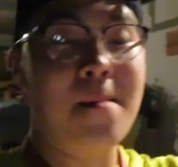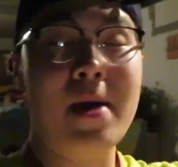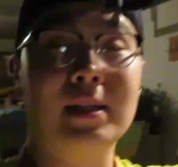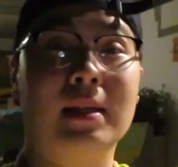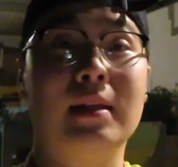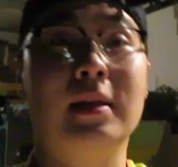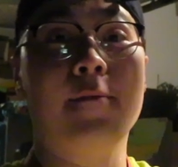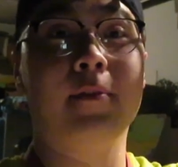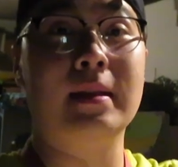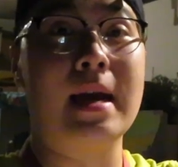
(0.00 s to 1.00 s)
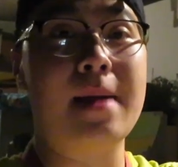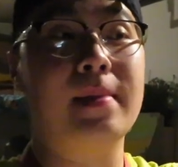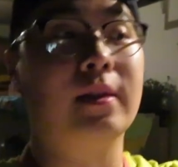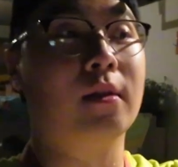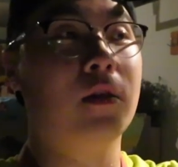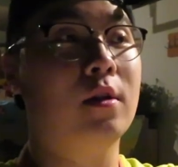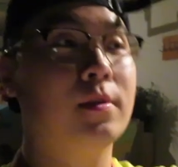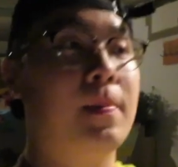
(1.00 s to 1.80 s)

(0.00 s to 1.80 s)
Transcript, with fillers: I'm basically done for the night. I'm about to close